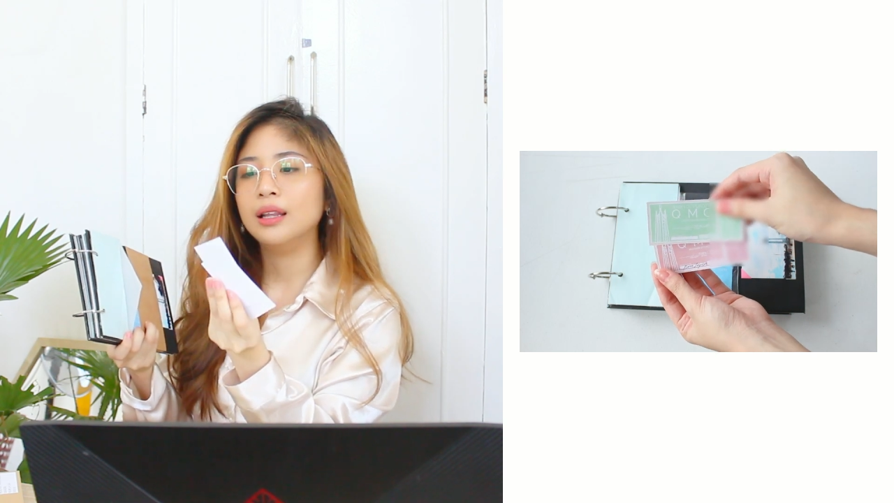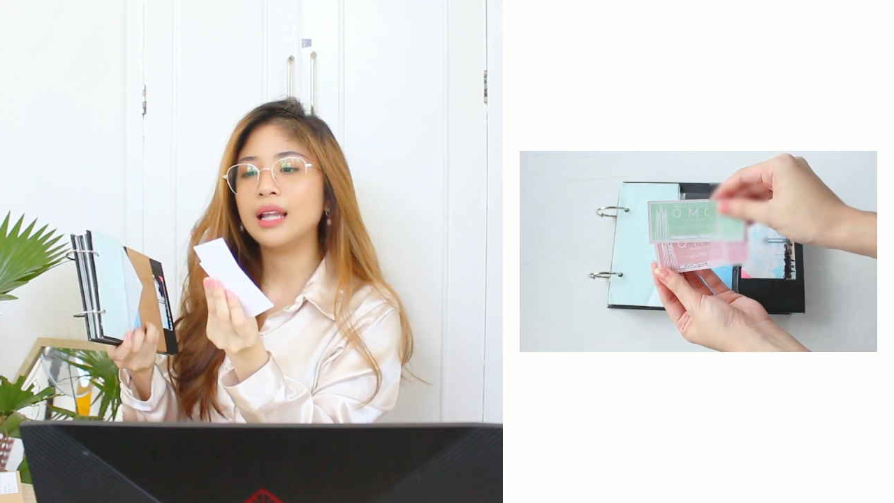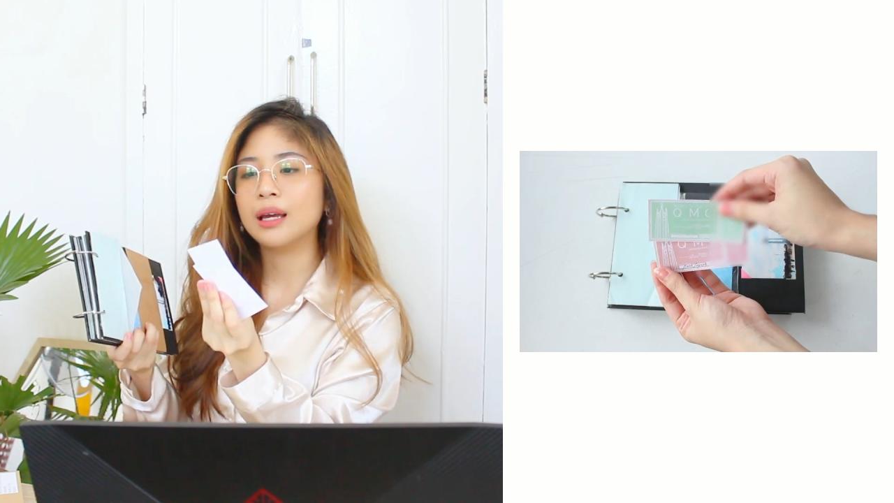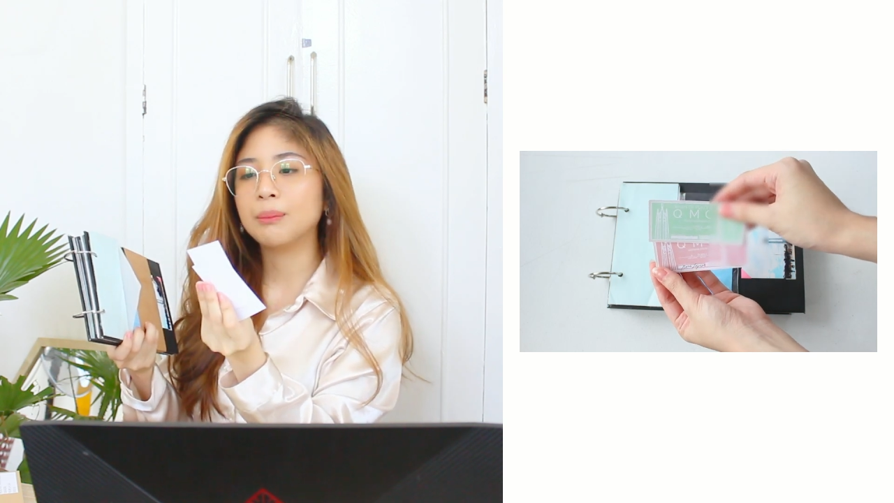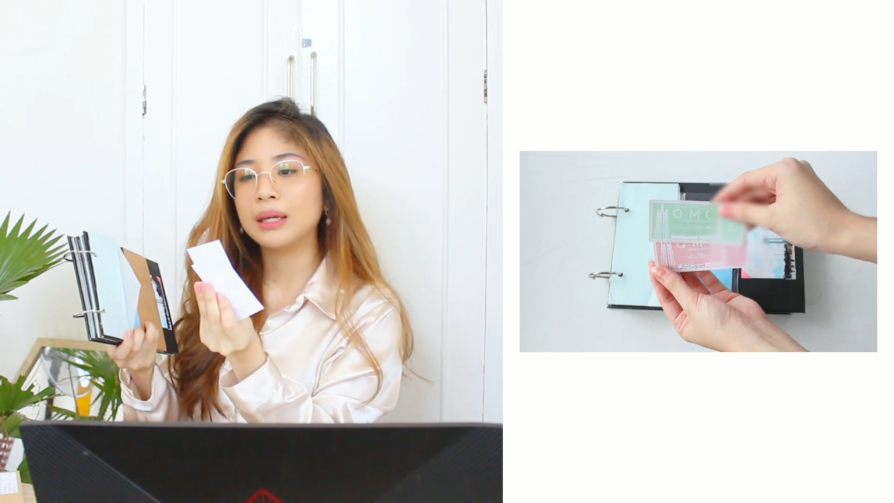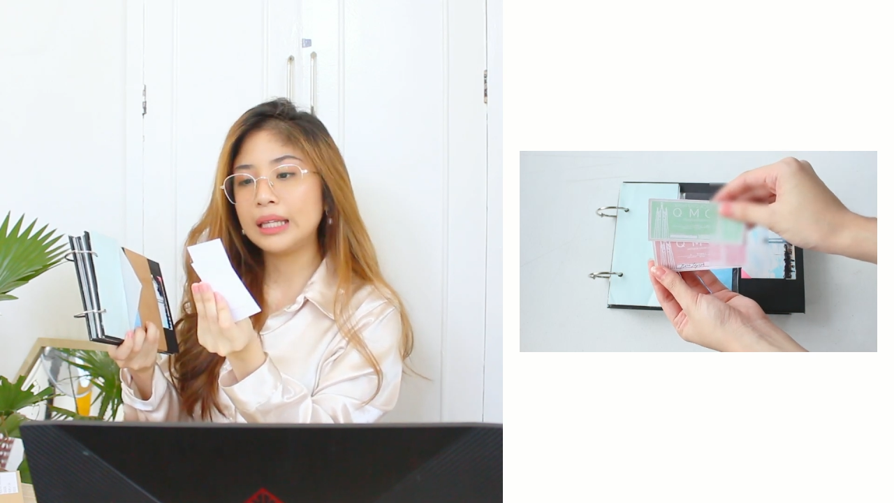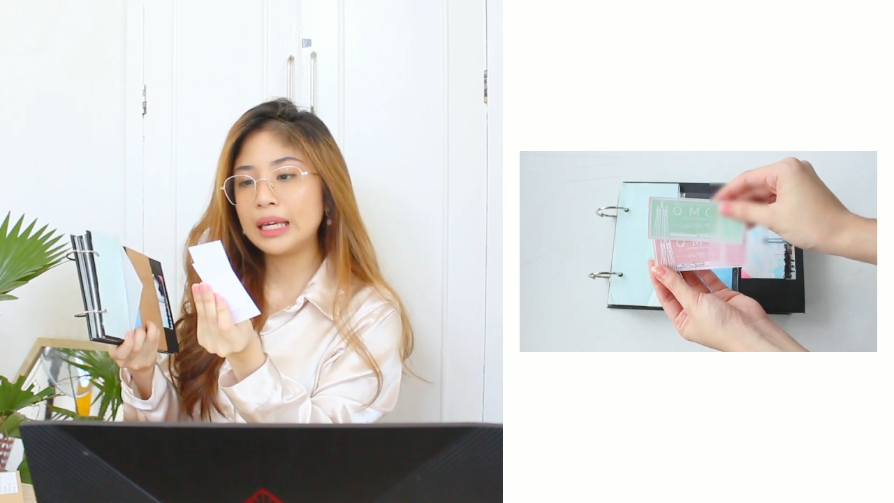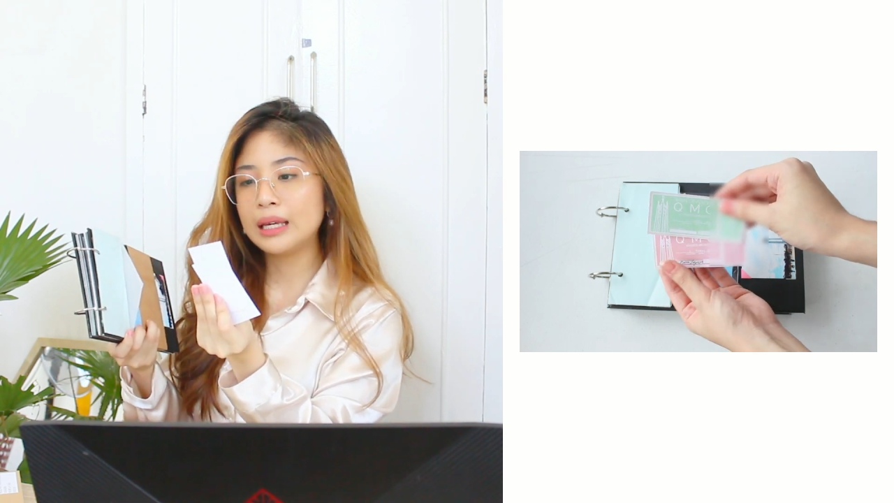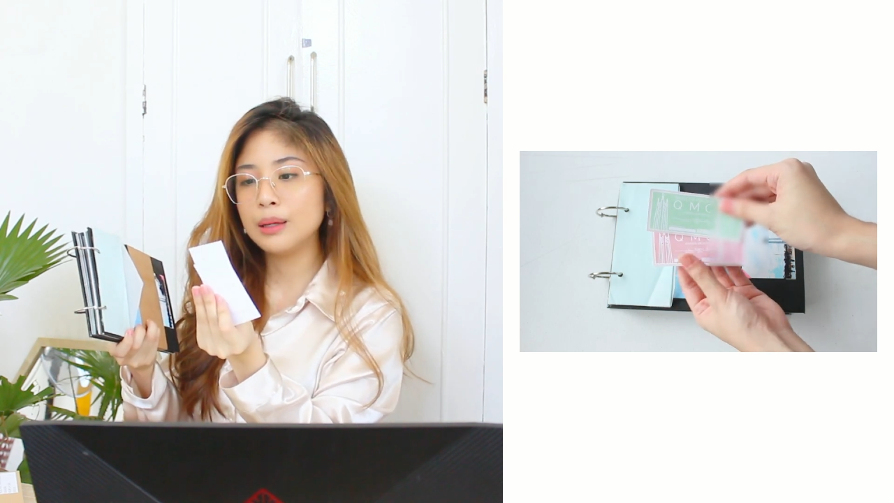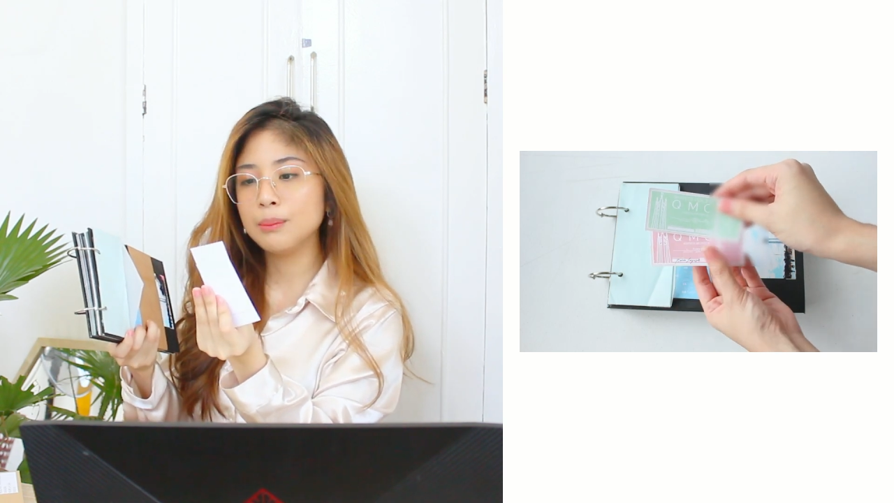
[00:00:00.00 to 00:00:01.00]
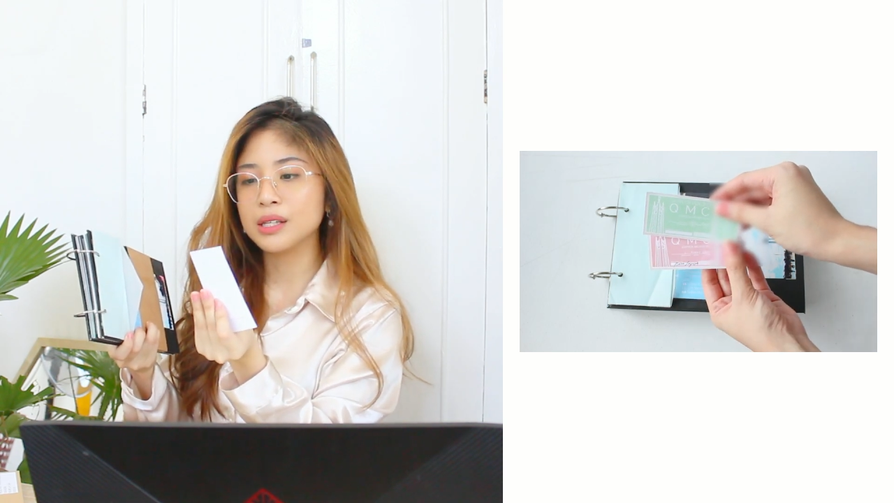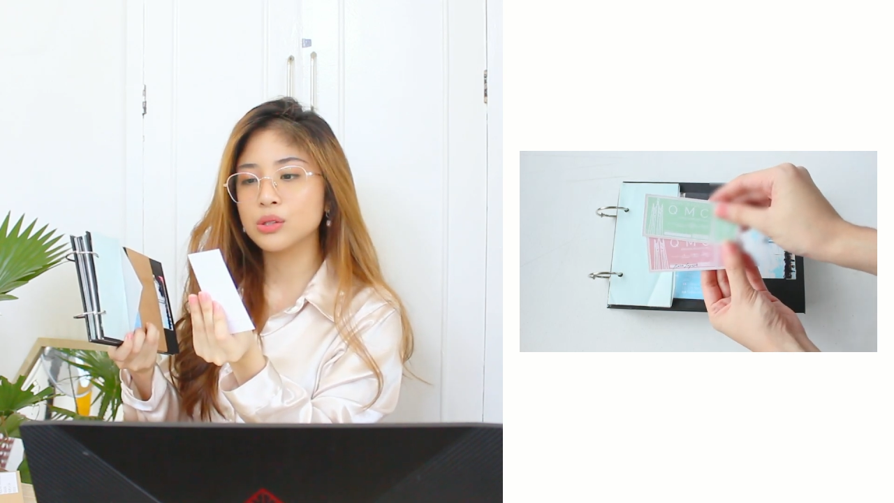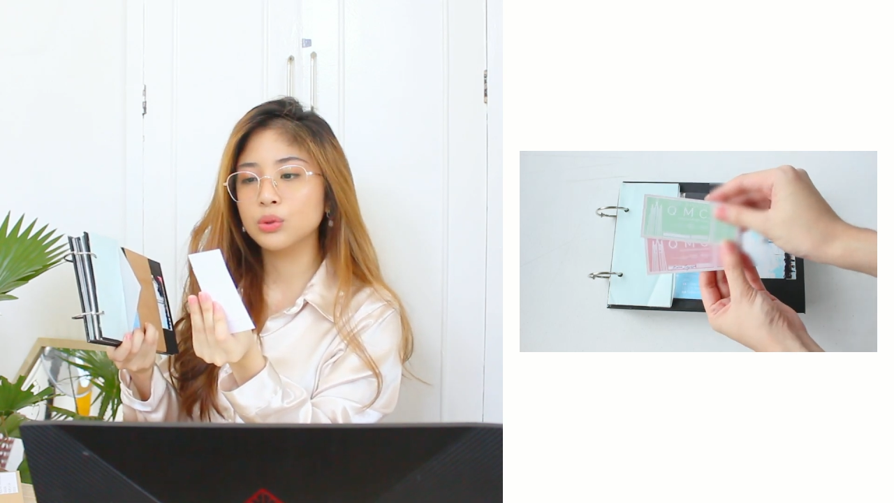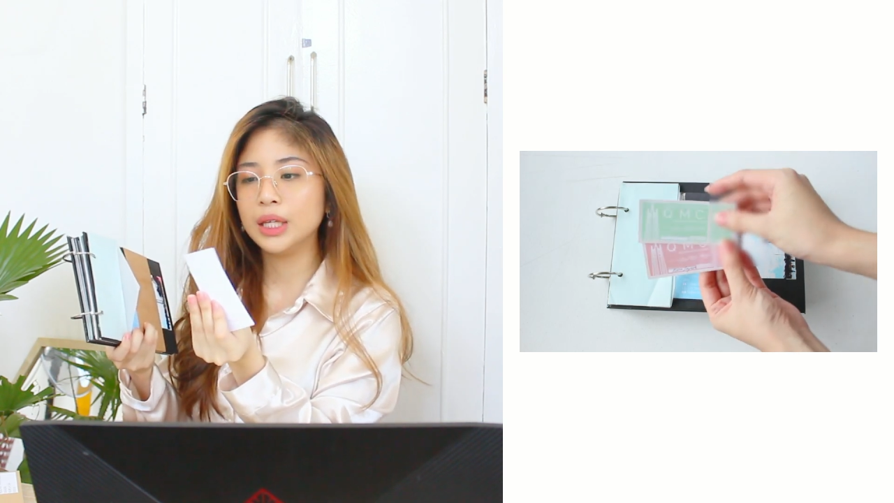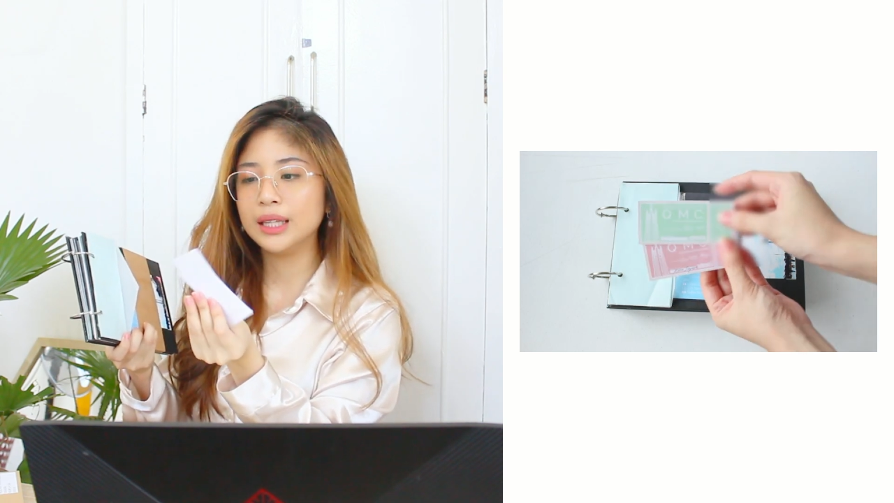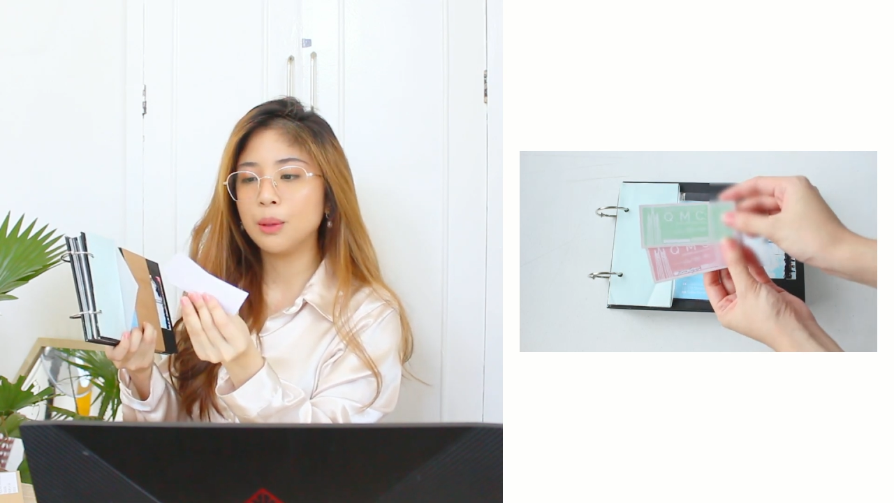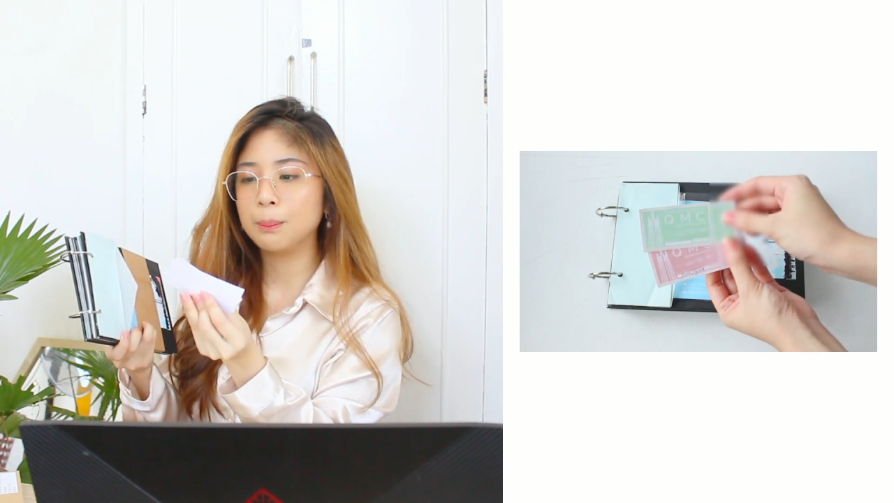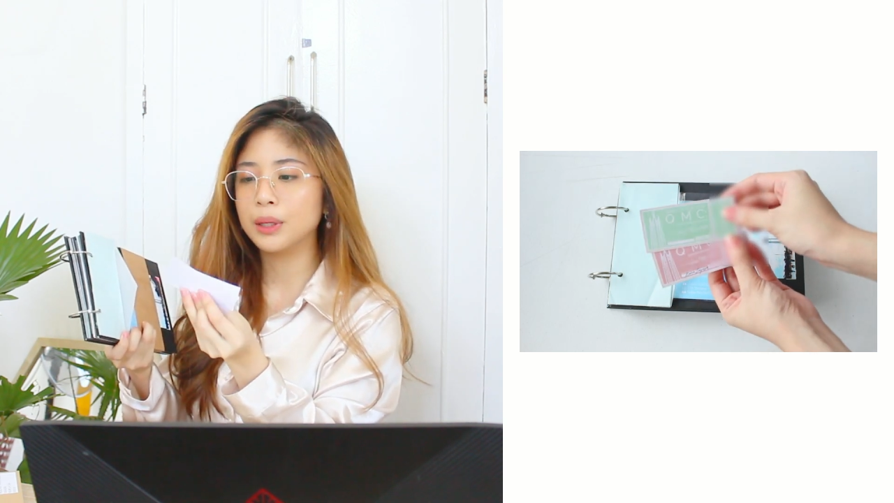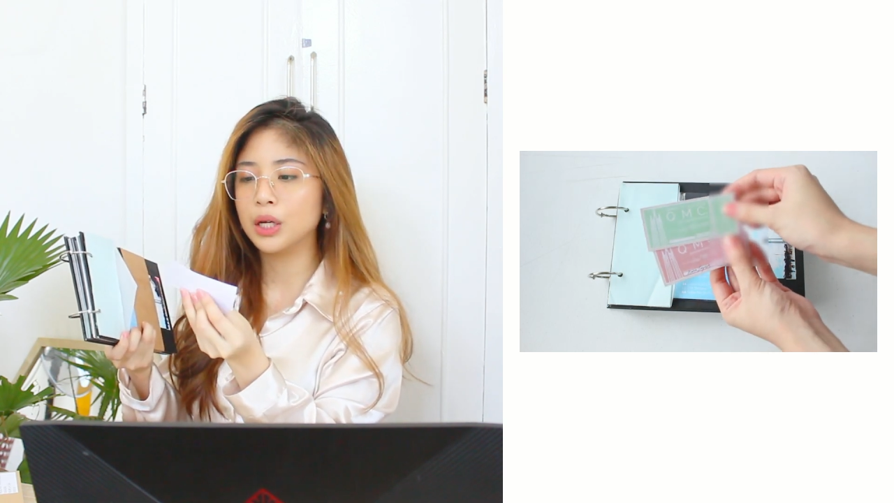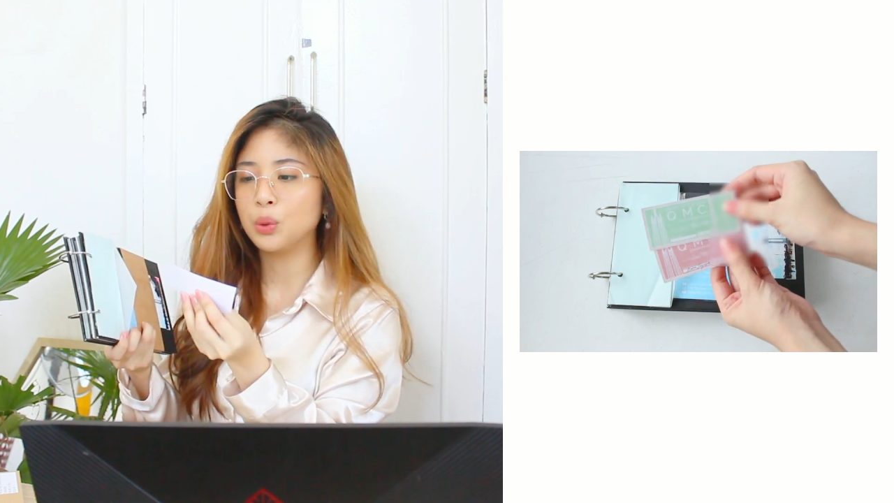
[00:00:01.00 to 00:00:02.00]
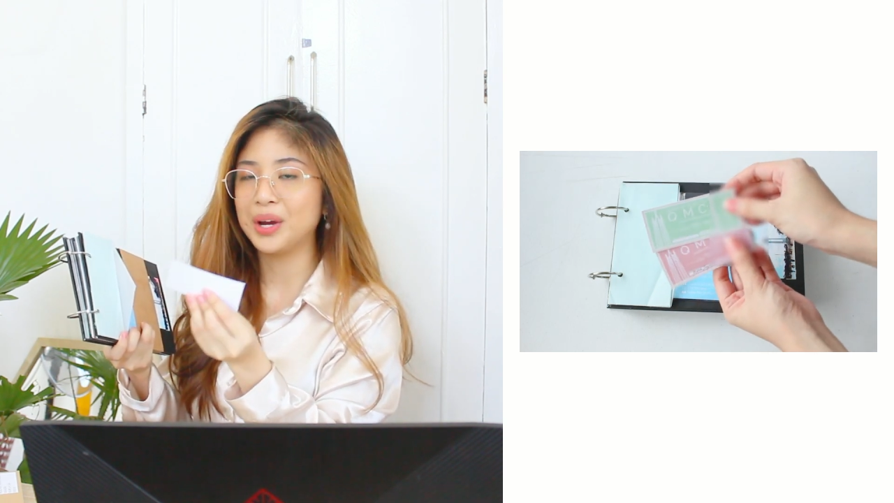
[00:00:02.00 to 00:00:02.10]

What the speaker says: like my name, my student number,